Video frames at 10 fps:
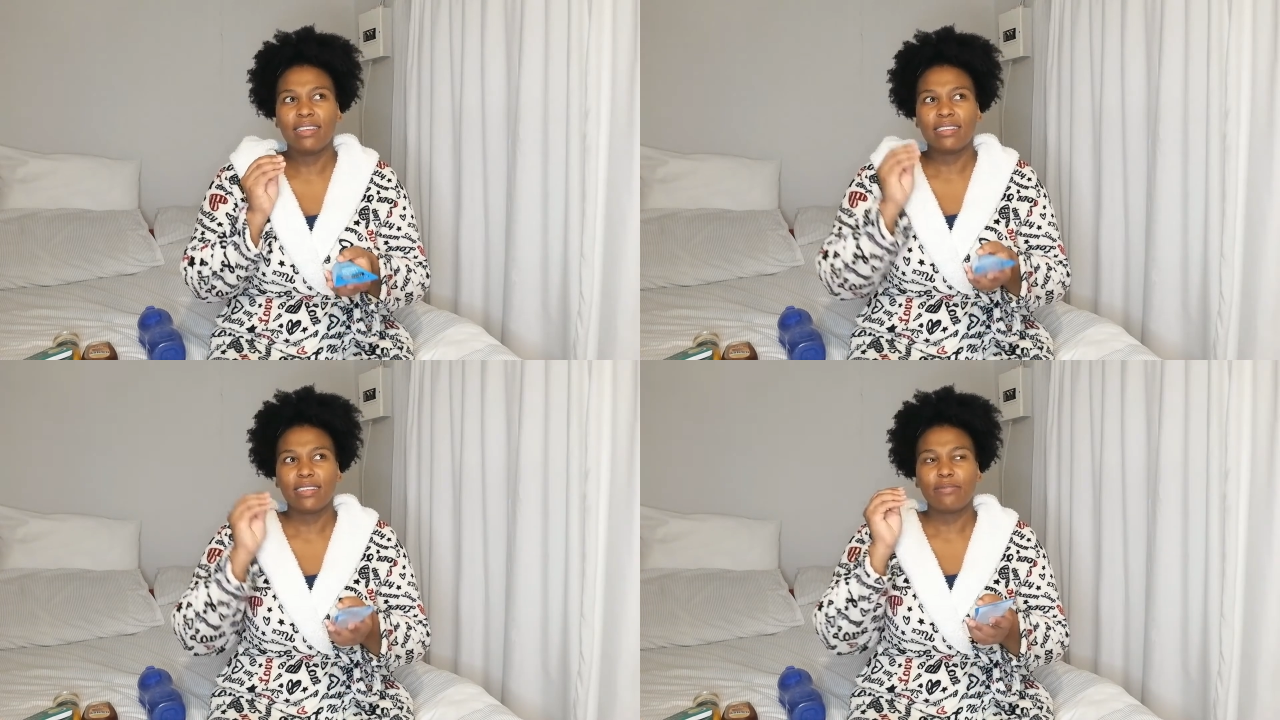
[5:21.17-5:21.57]

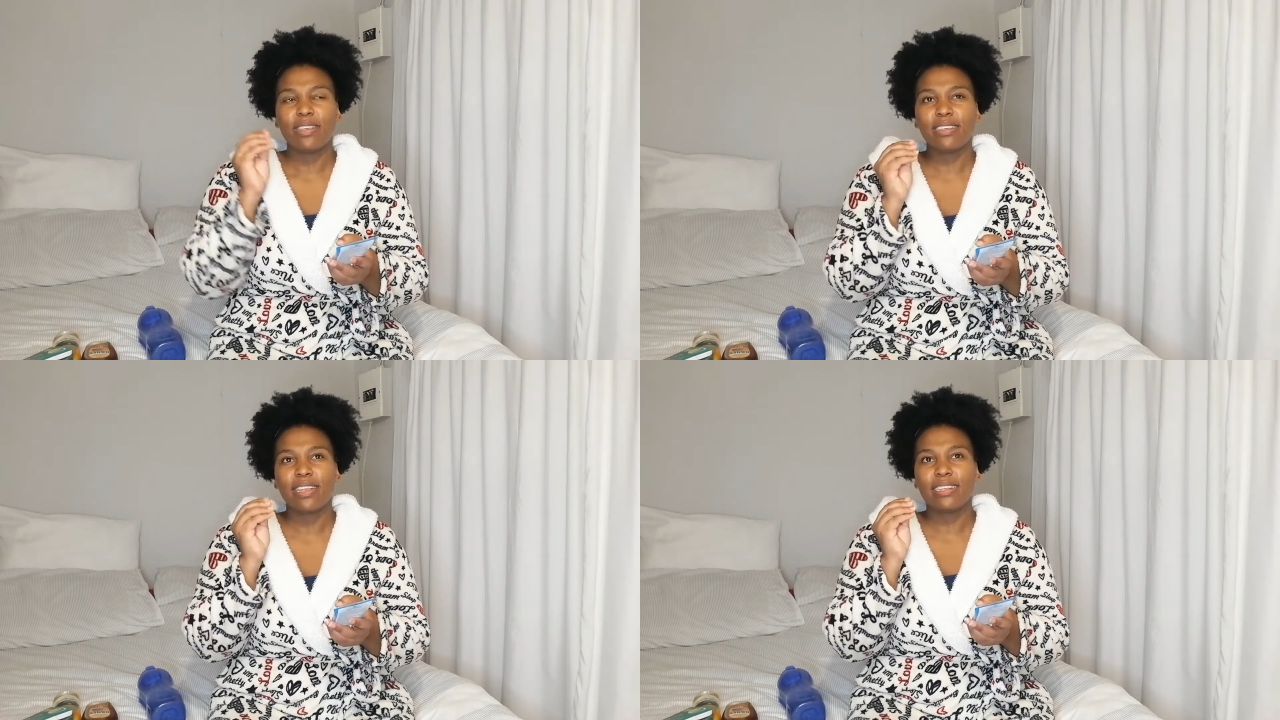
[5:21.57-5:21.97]
some
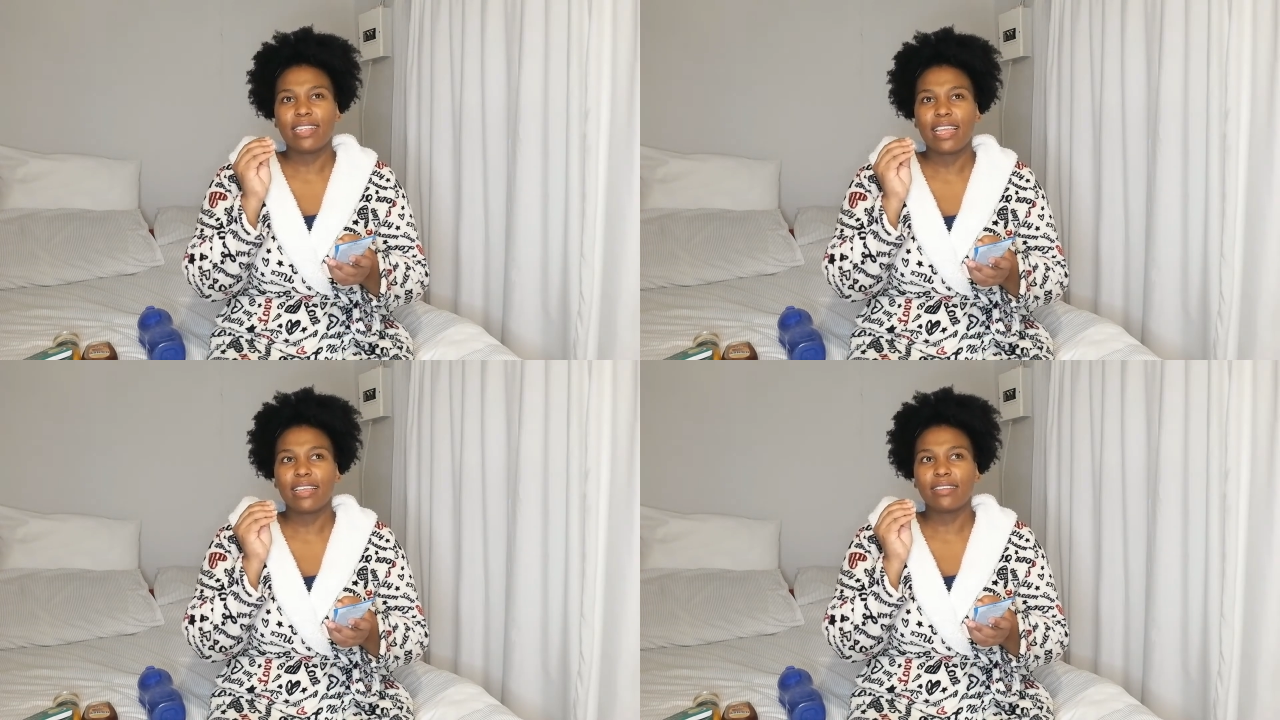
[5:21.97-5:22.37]
things that's
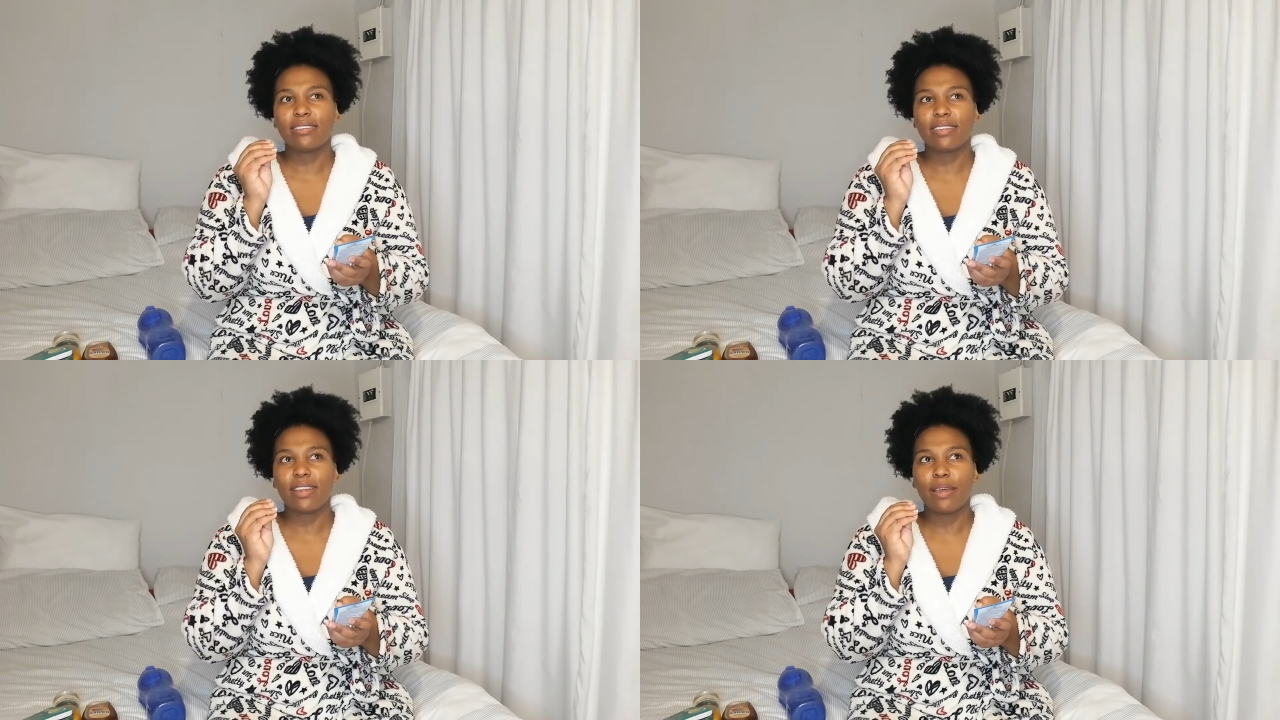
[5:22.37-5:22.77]
like
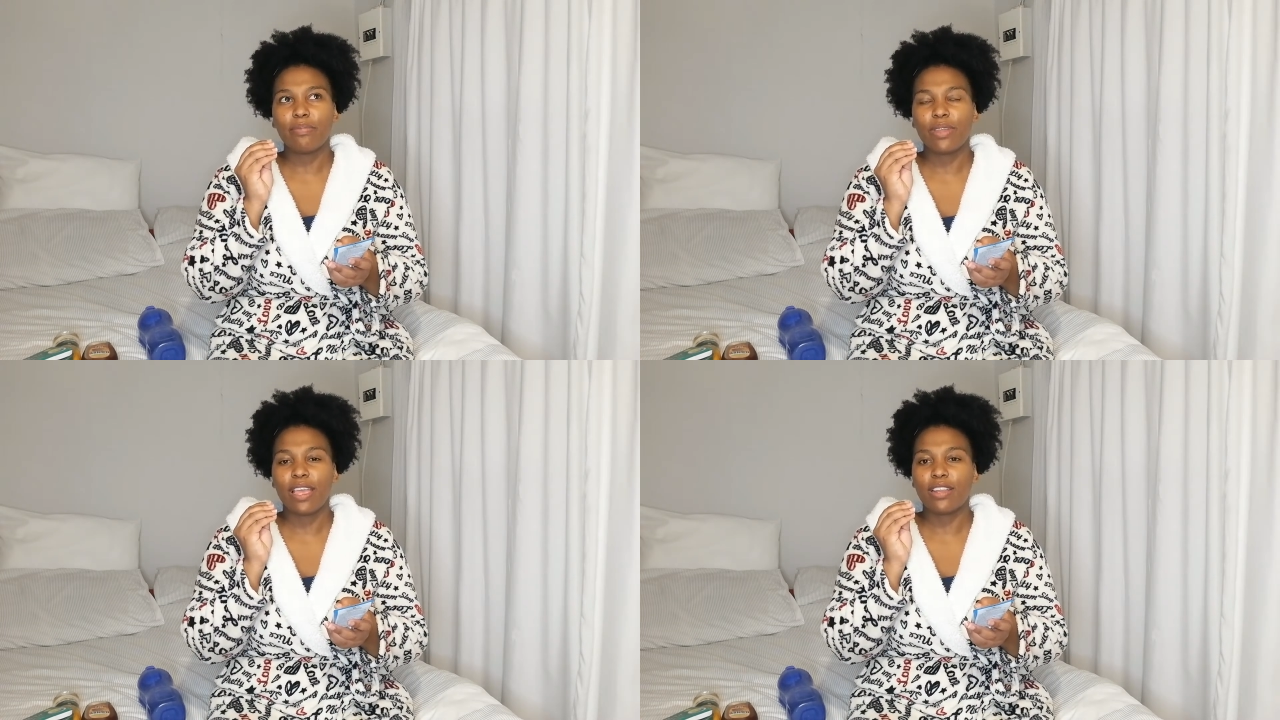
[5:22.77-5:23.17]

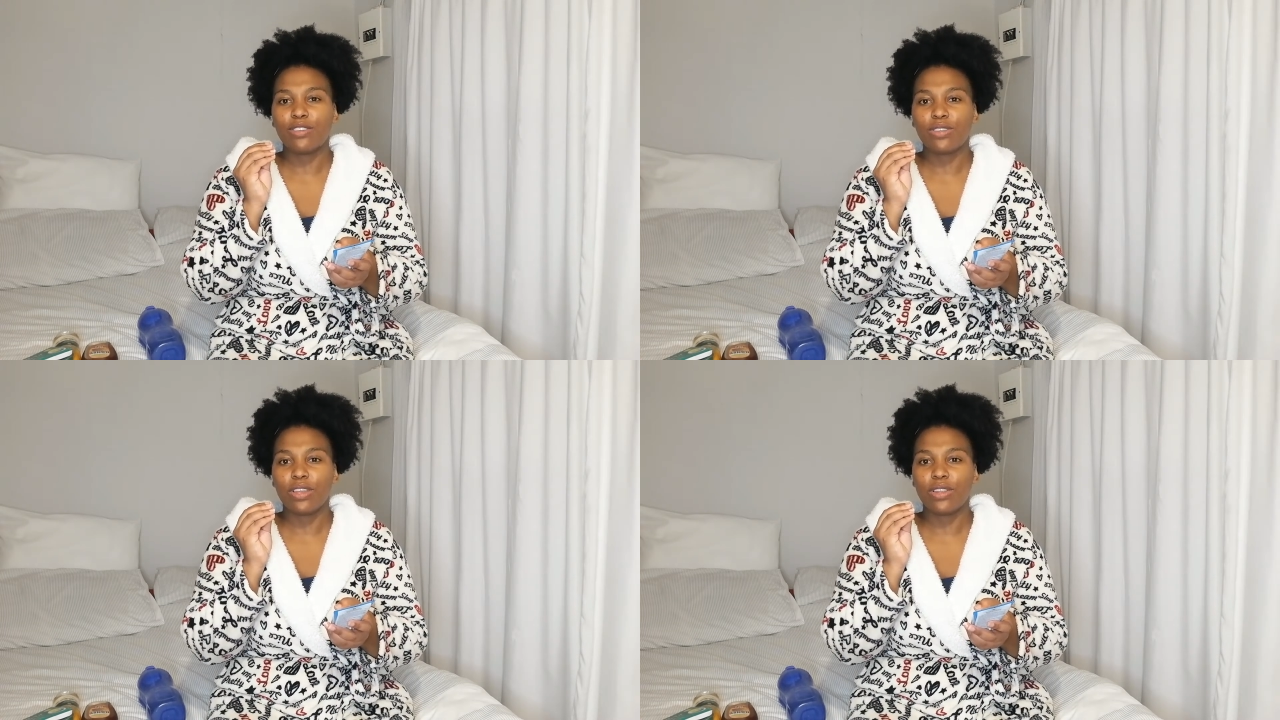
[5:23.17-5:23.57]
scrapping and
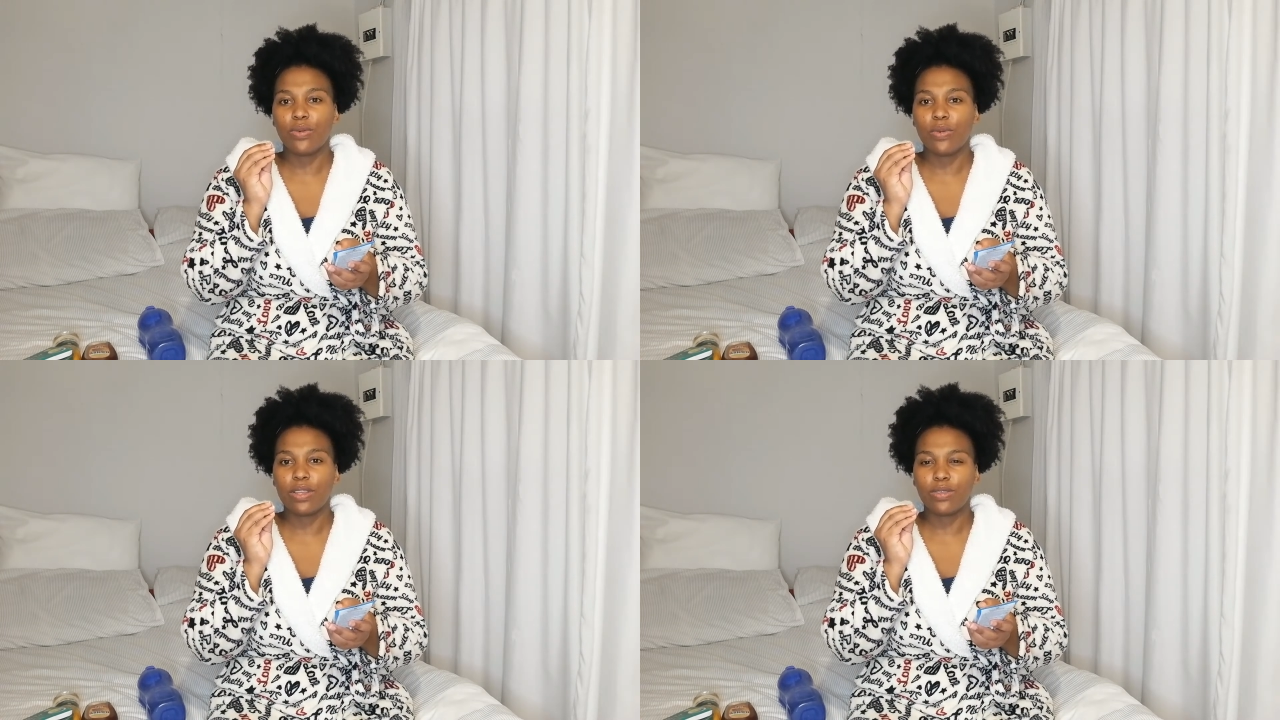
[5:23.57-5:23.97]
so anyway.